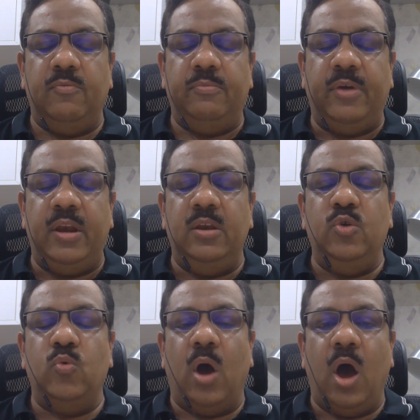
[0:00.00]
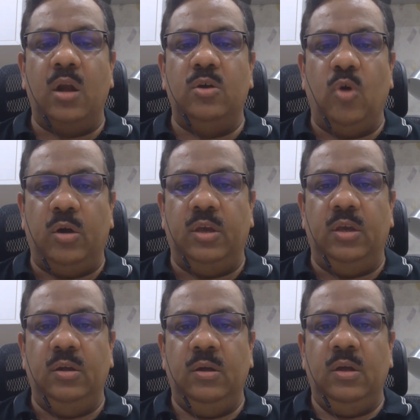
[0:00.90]
When you are
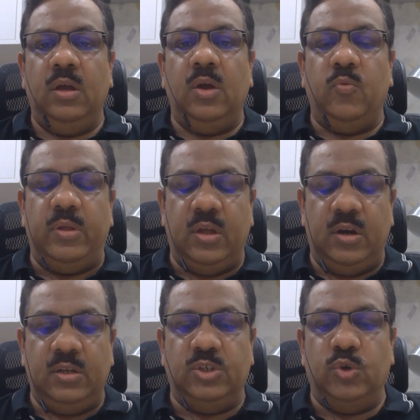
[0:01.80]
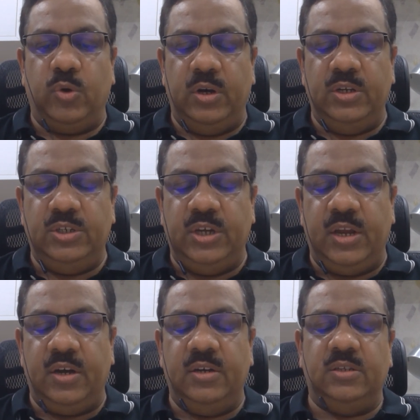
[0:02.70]
talking, whether it is your
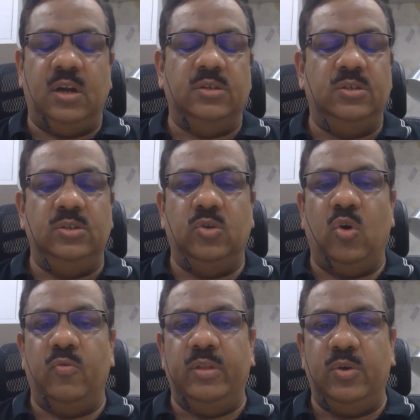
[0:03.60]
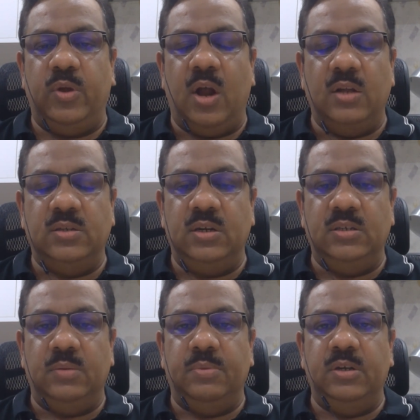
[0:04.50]
initiated discussion or whether you are answering
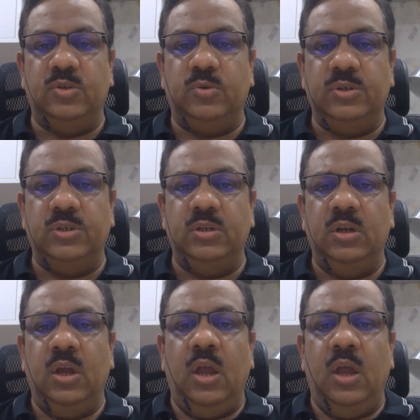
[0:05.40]
somebody's question,